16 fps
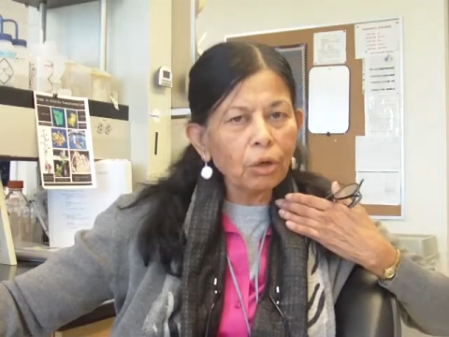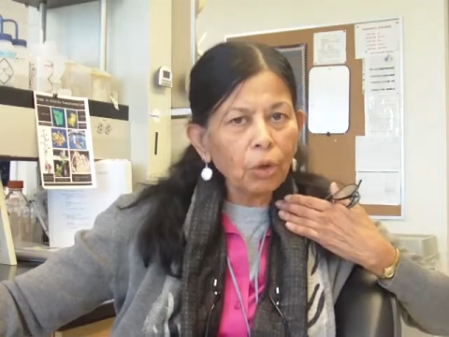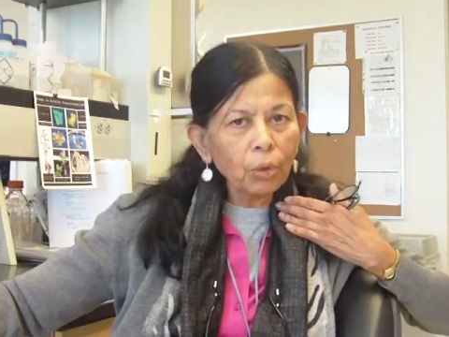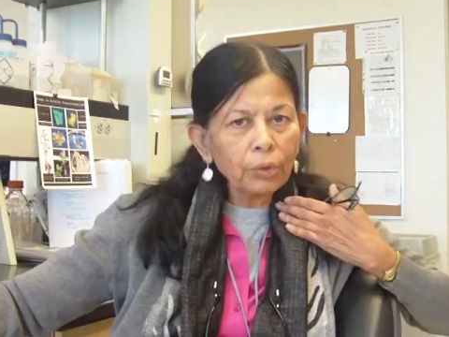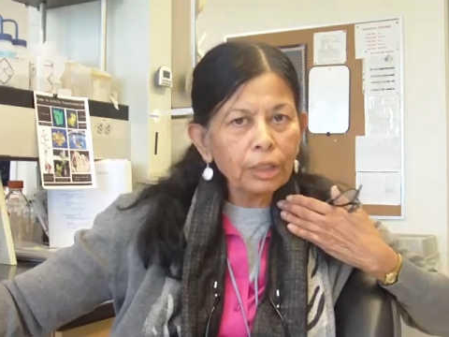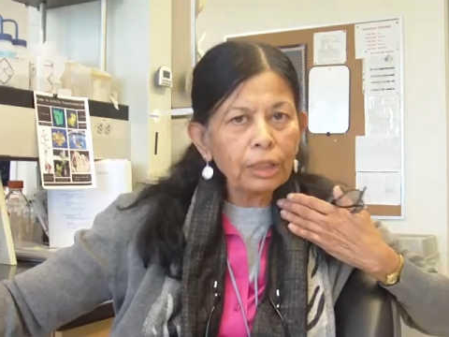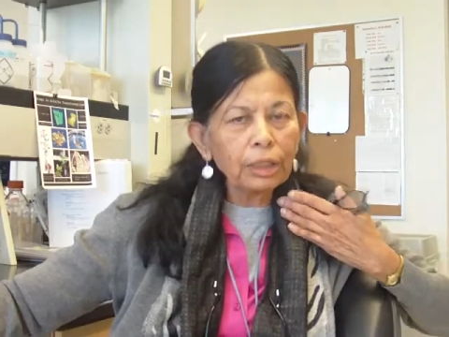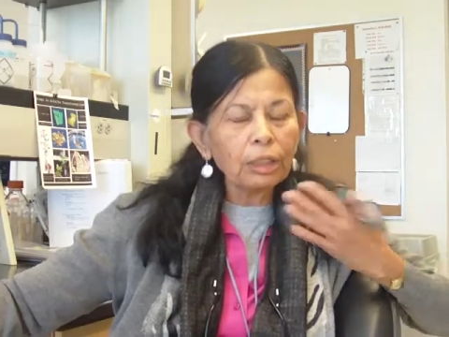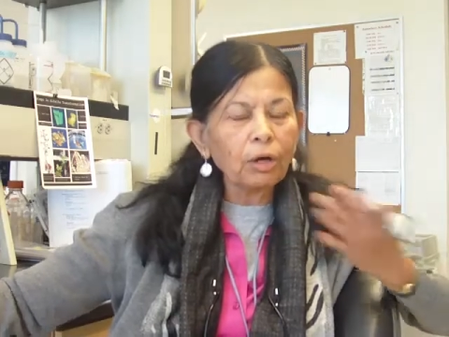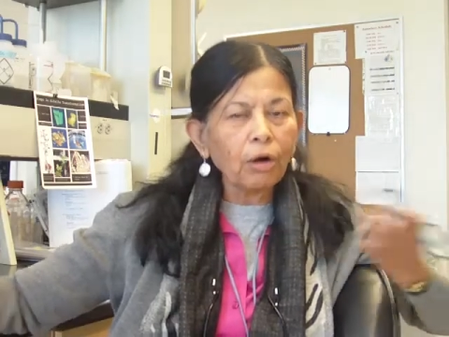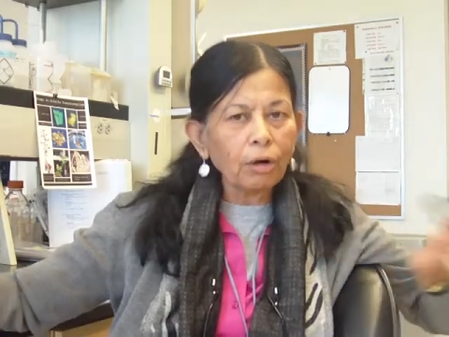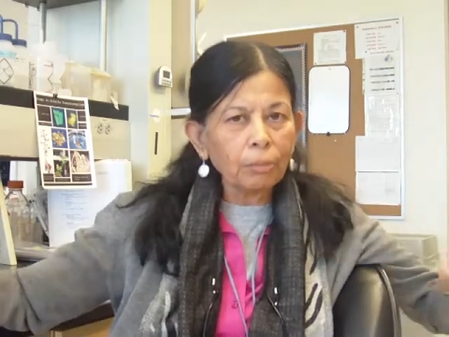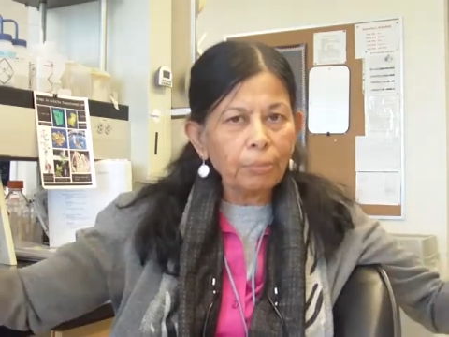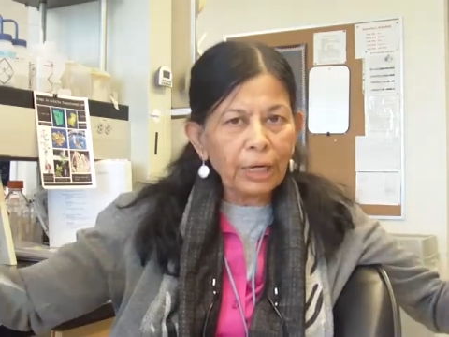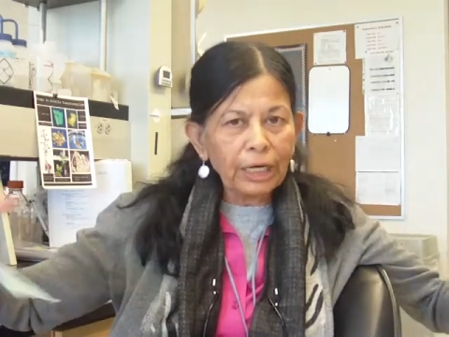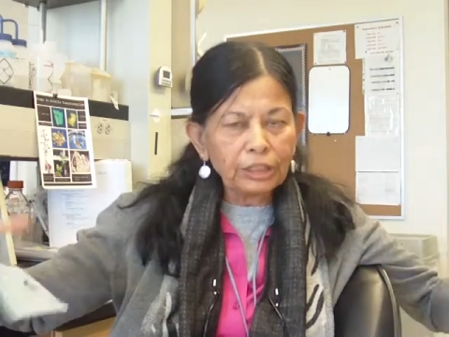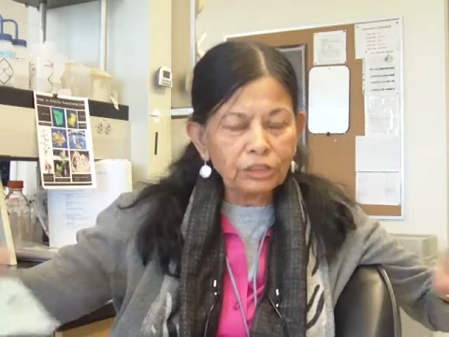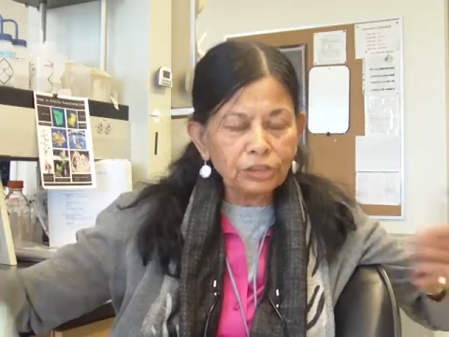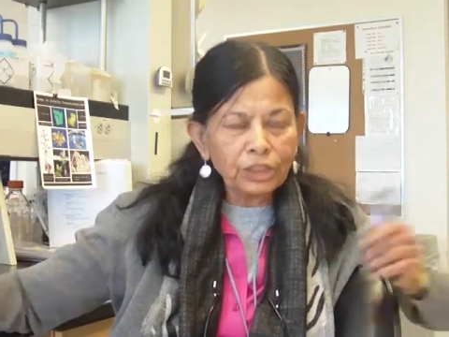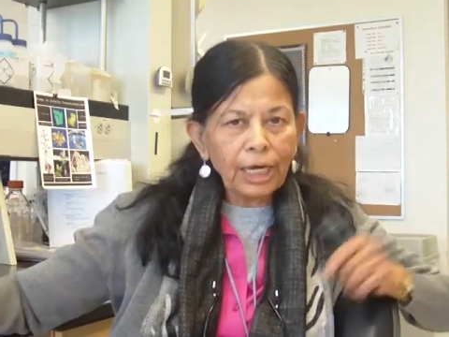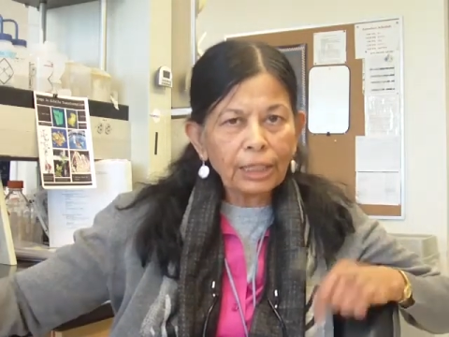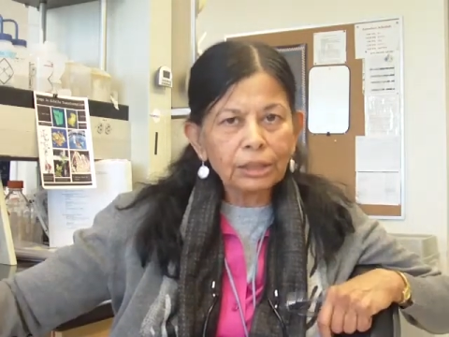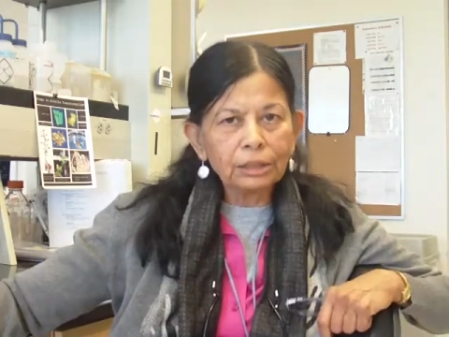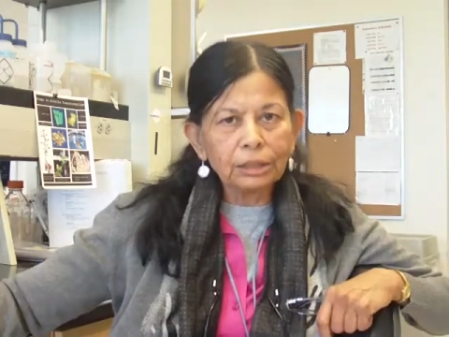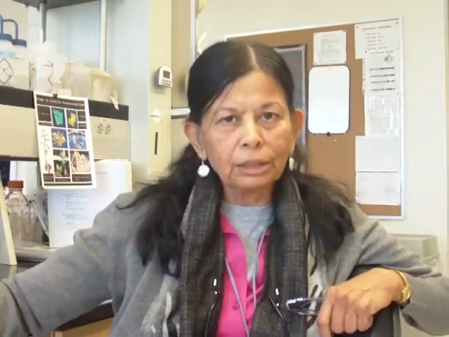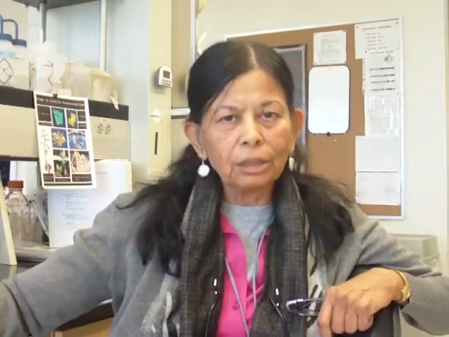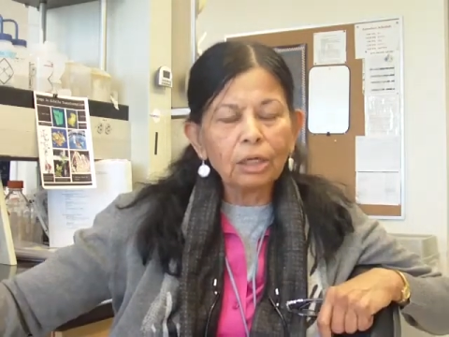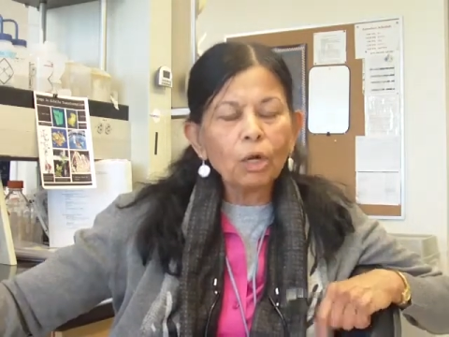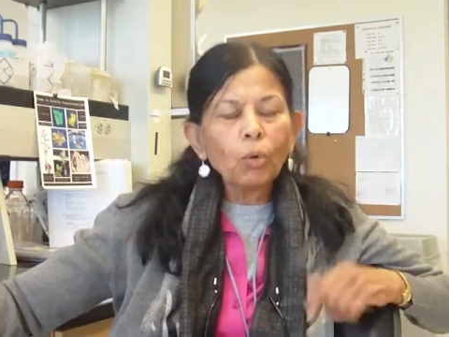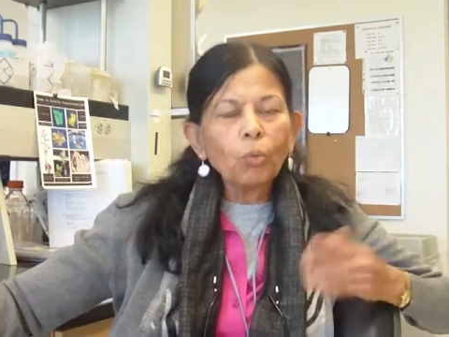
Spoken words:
orally or by injecting,